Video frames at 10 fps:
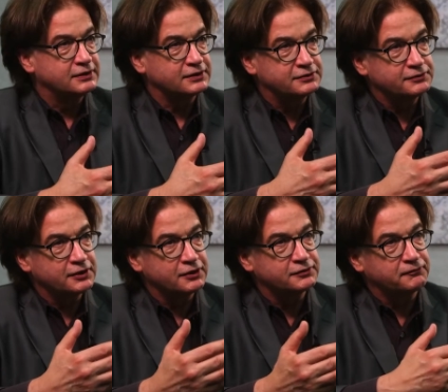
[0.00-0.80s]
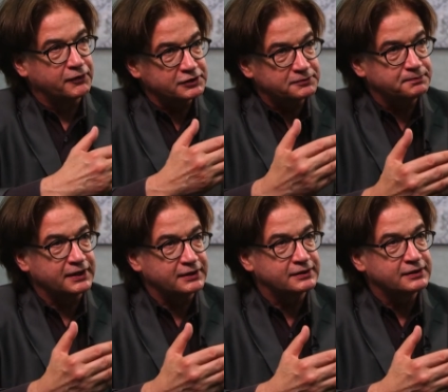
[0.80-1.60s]
As you know, the
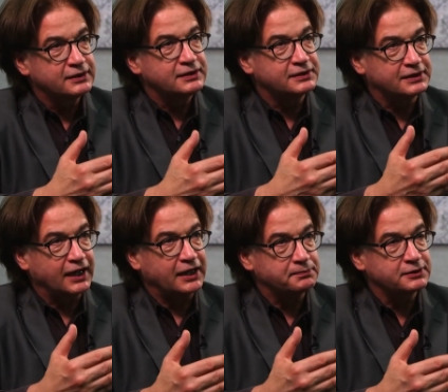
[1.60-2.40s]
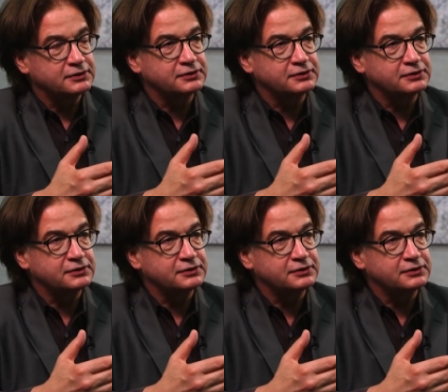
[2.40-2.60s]
WatchPAT is able